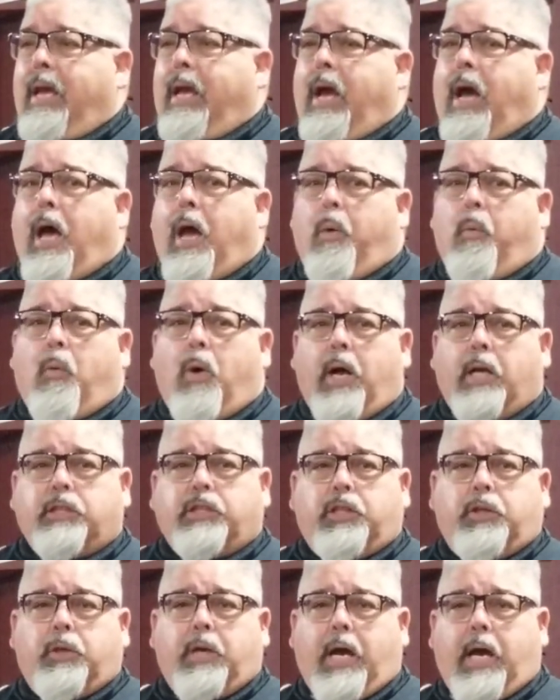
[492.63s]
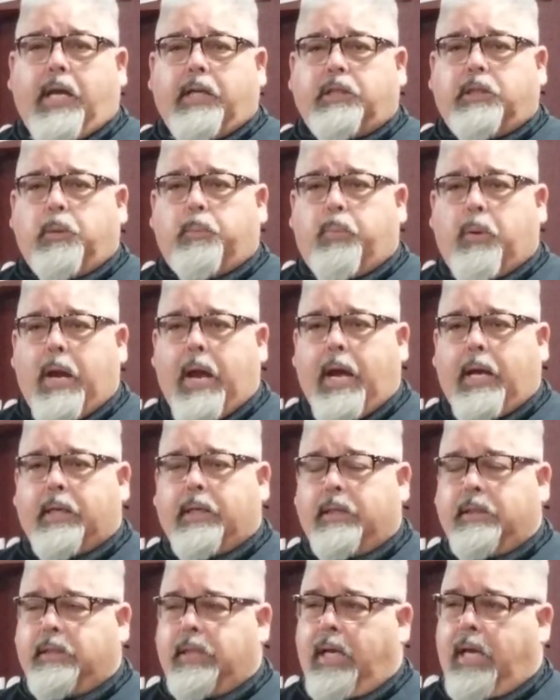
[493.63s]
I want you guys to
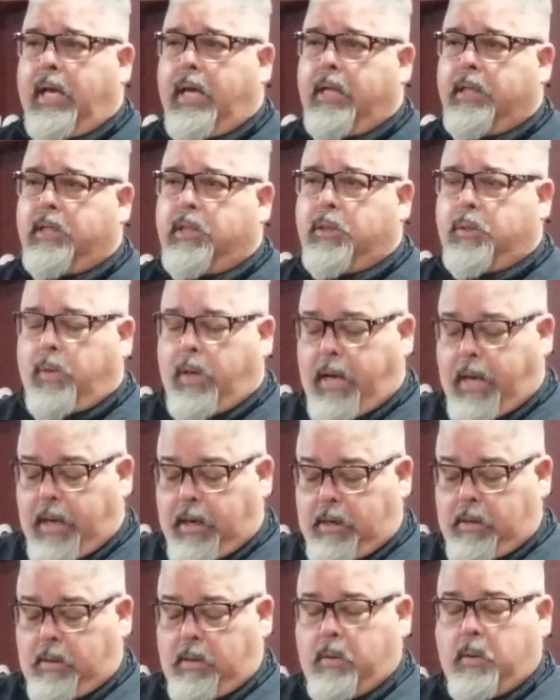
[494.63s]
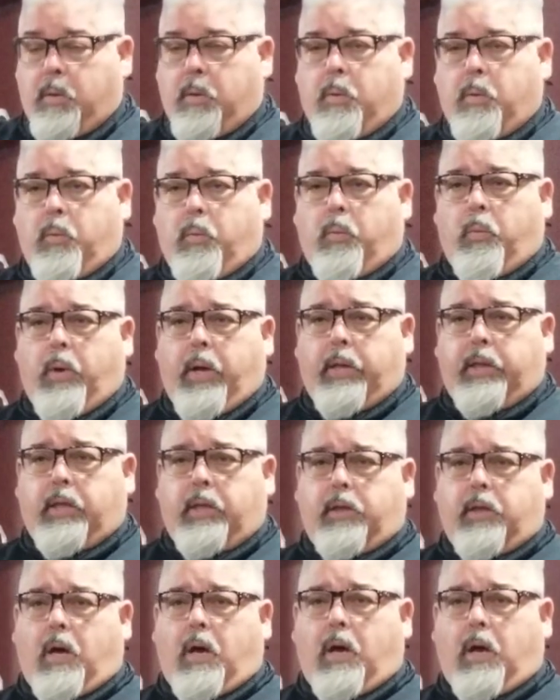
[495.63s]
practice the head straight with the
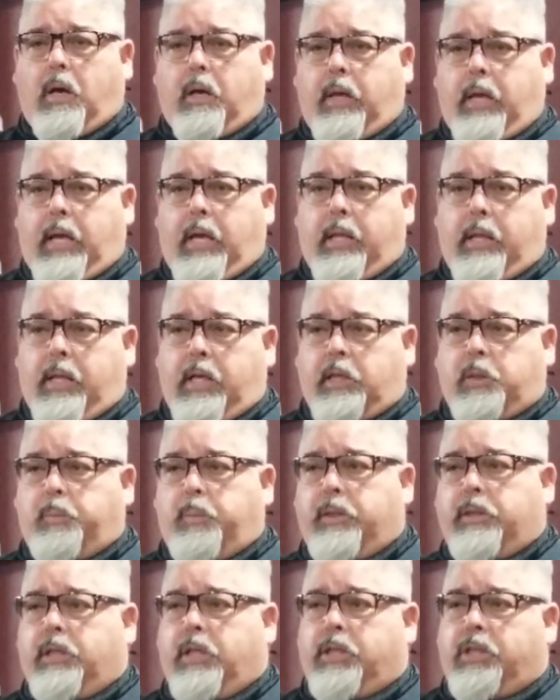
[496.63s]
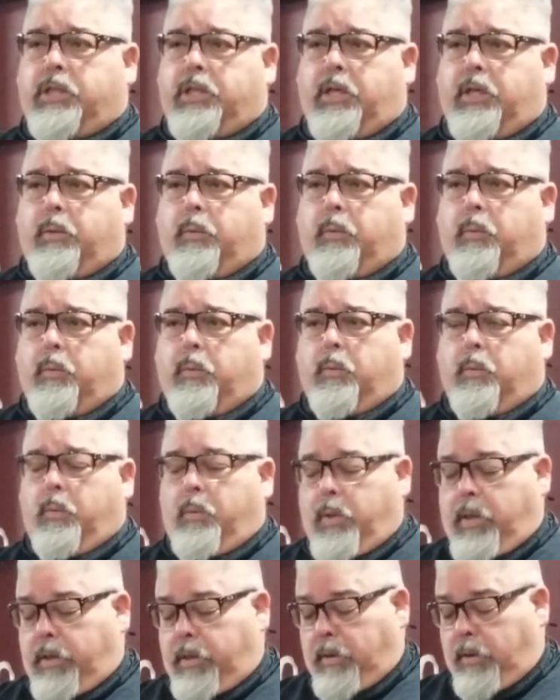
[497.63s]
dog in this position
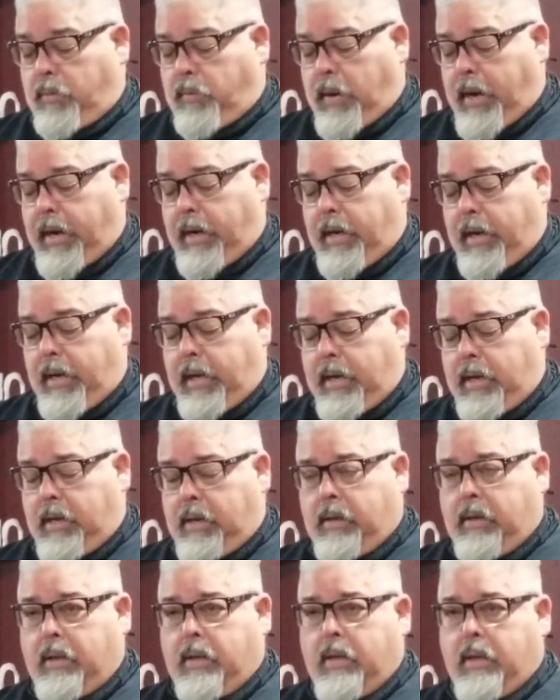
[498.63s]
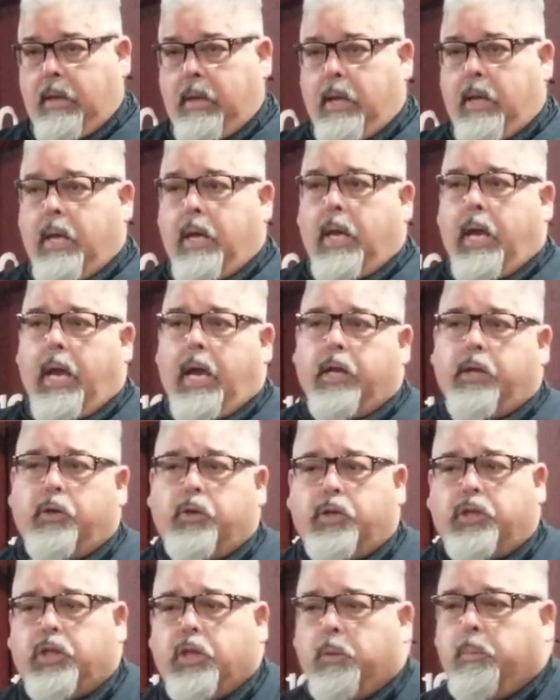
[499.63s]
with your right hand, and you
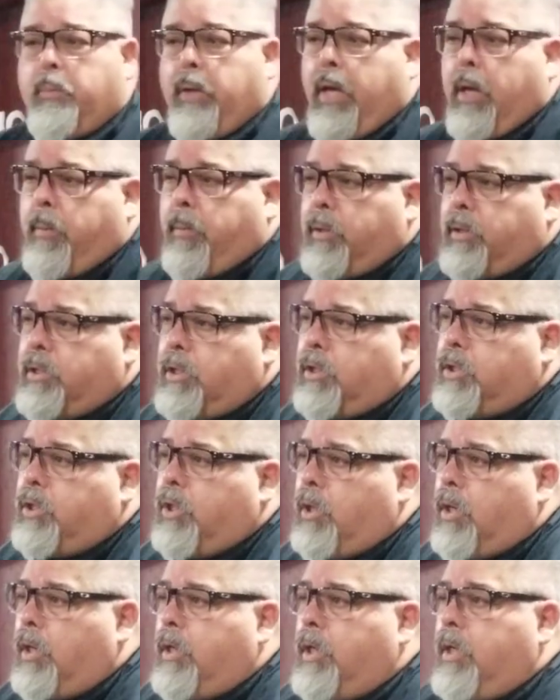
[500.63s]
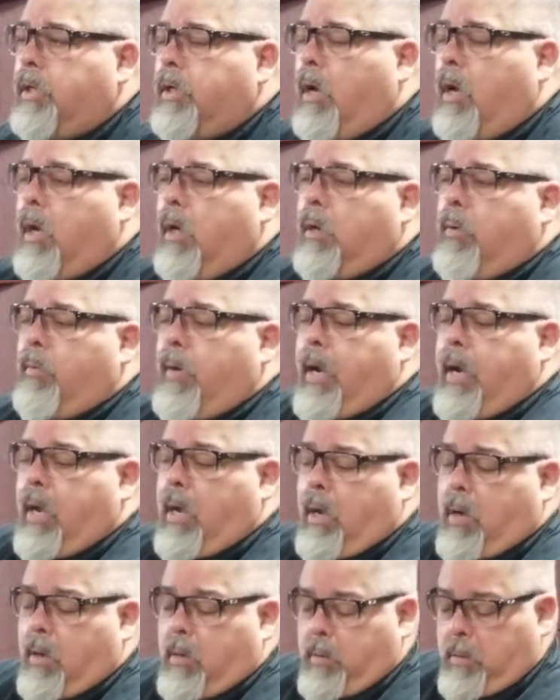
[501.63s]
should be able to turn the dog
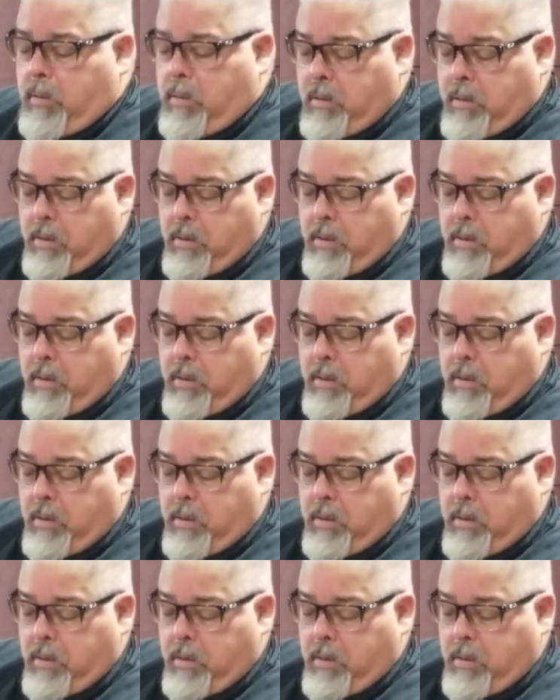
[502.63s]
around